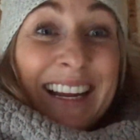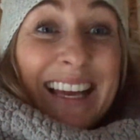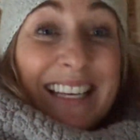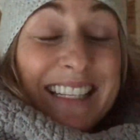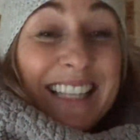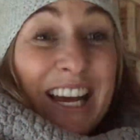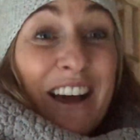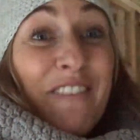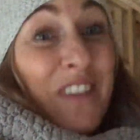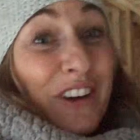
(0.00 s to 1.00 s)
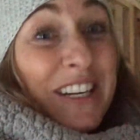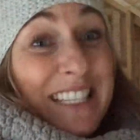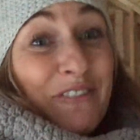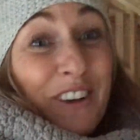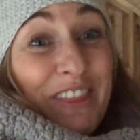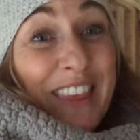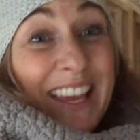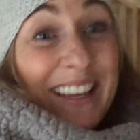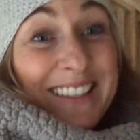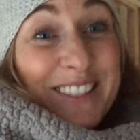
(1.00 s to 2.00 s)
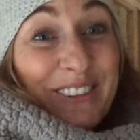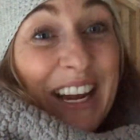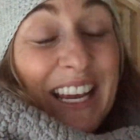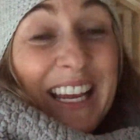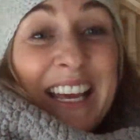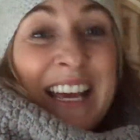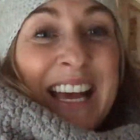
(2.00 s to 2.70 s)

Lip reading: is very different things, right?